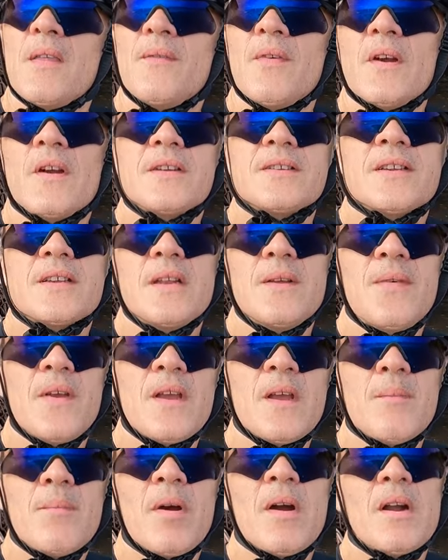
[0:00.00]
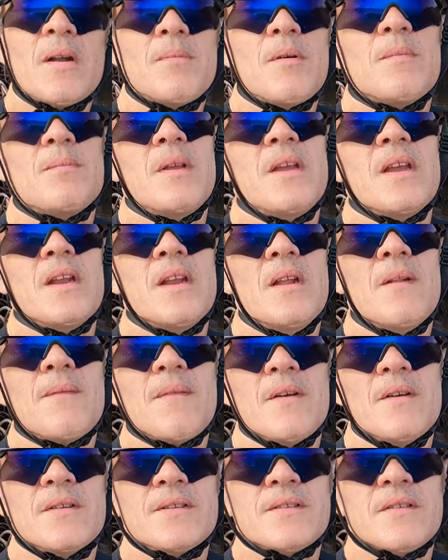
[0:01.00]
the very significant part about being an
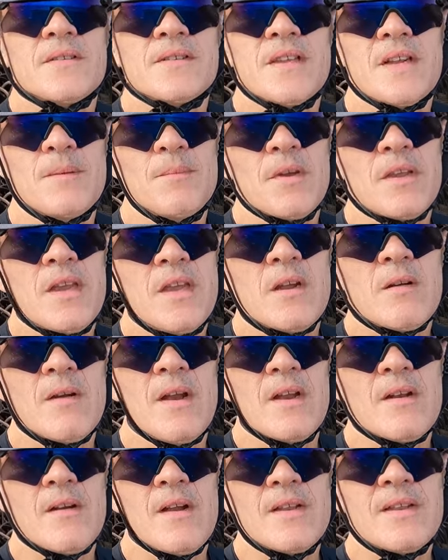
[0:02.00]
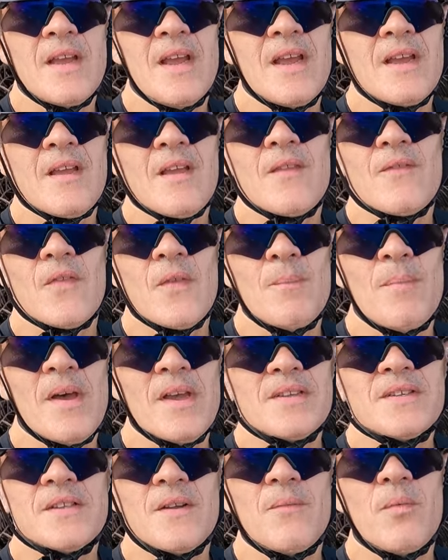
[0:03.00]
influencer is that I'm a curator. I take the
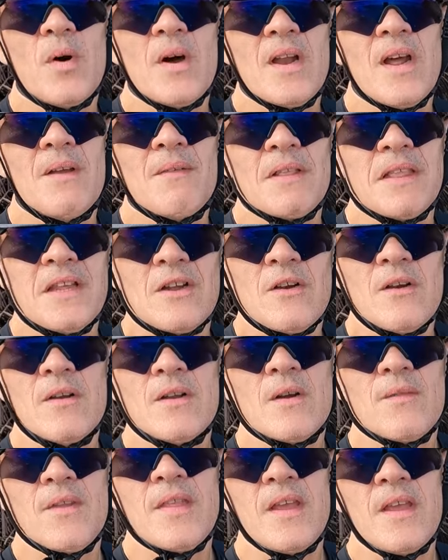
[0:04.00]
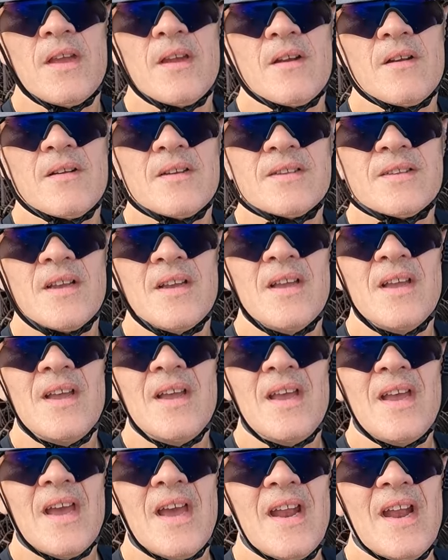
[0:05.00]
best of what I've learned over the years
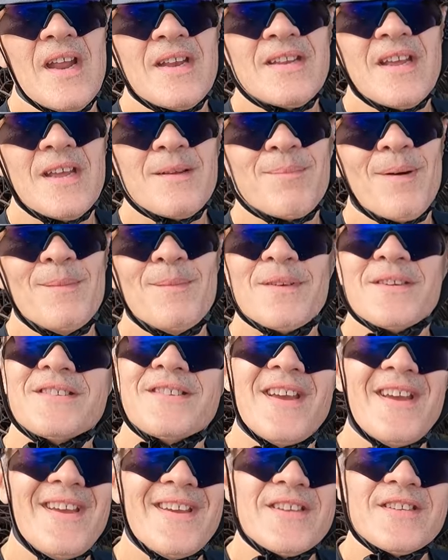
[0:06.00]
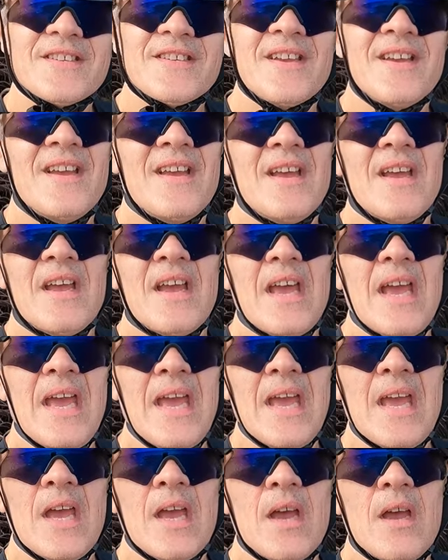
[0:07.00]
and I take my mistakes
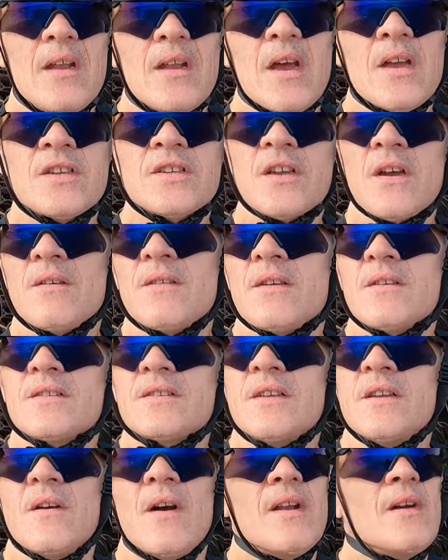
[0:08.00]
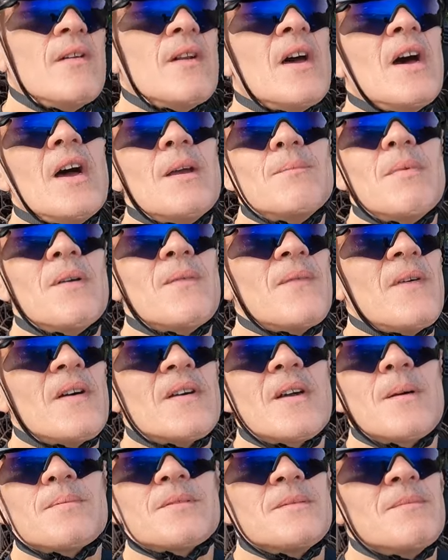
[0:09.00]
and I show those to you. I don't hide my
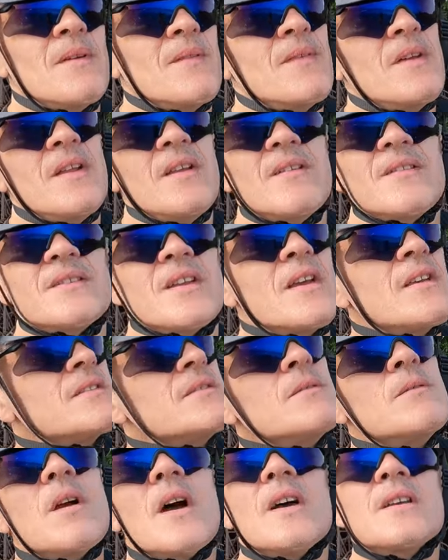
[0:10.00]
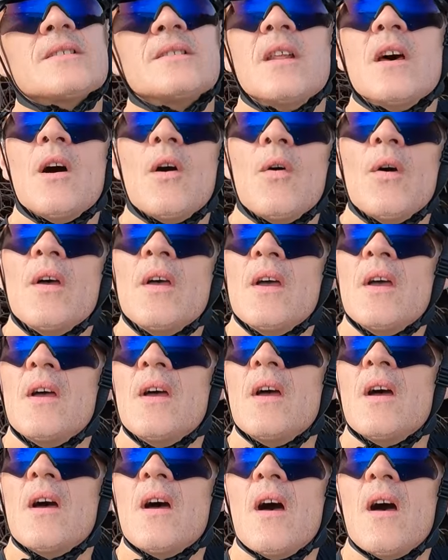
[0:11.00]
fuck ups in my videos, as you guys know.
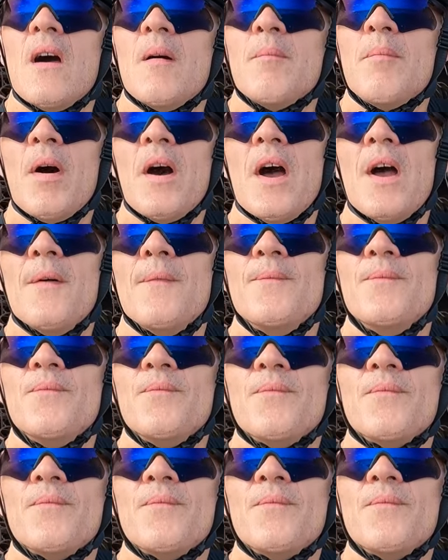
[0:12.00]
But